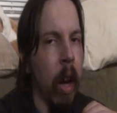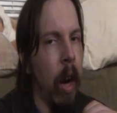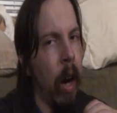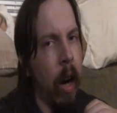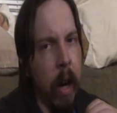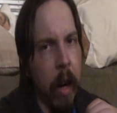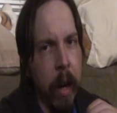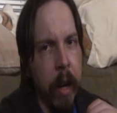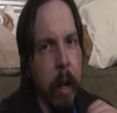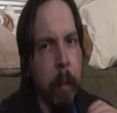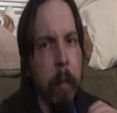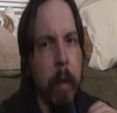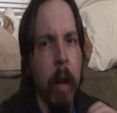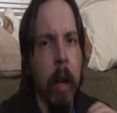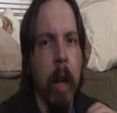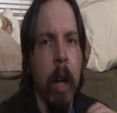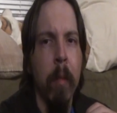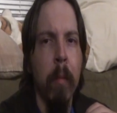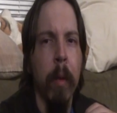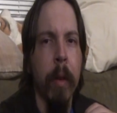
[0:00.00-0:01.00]
I am your
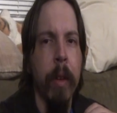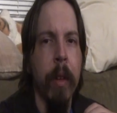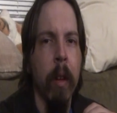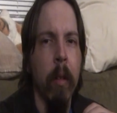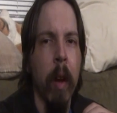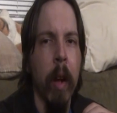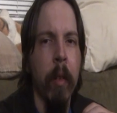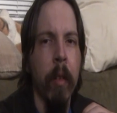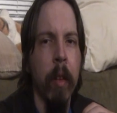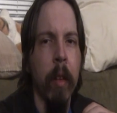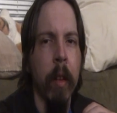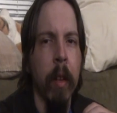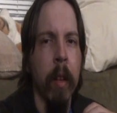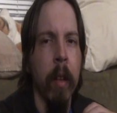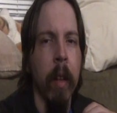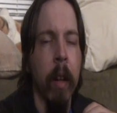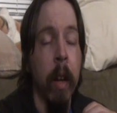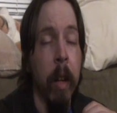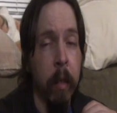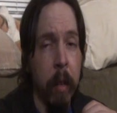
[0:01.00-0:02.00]
humble curator,
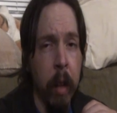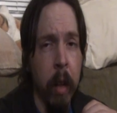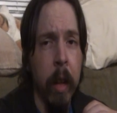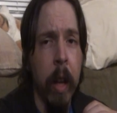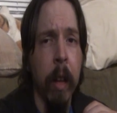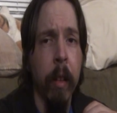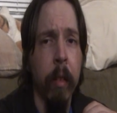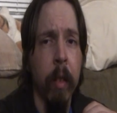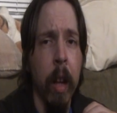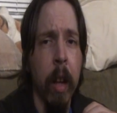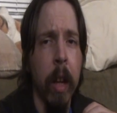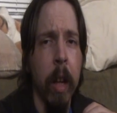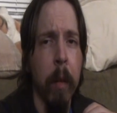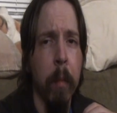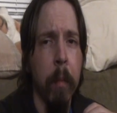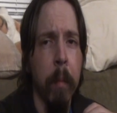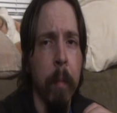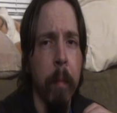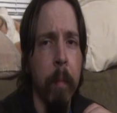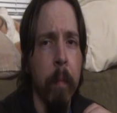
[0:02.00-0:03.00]
and until next
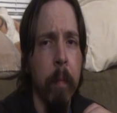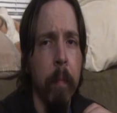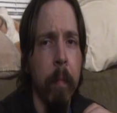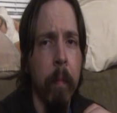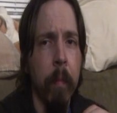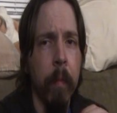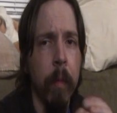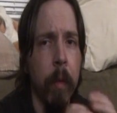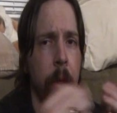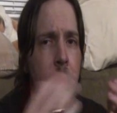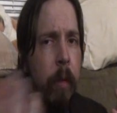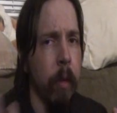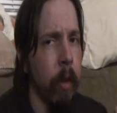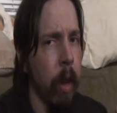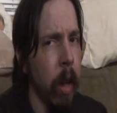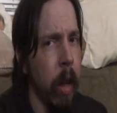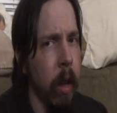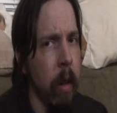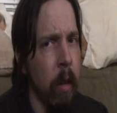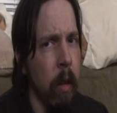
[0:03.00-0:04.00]
time,
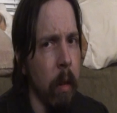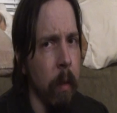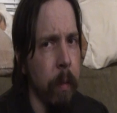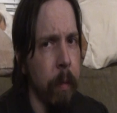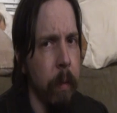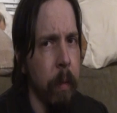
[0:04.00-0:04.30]
signing off.